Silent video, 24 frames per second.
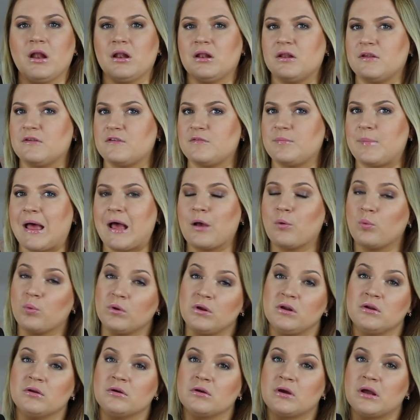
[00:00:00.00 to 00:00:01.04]
this bag
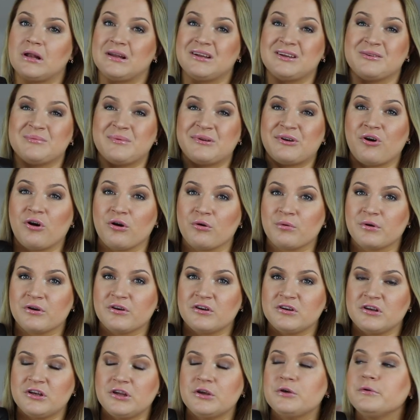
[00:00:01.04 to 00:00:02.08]
will look a little bit awkward
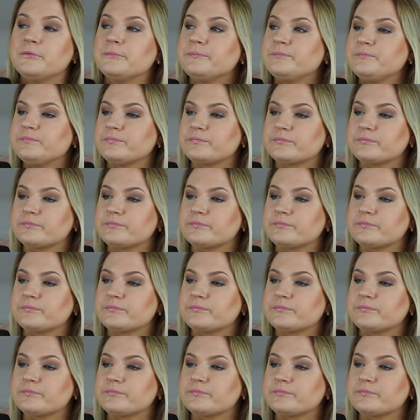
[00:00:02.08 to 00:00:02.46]
on you.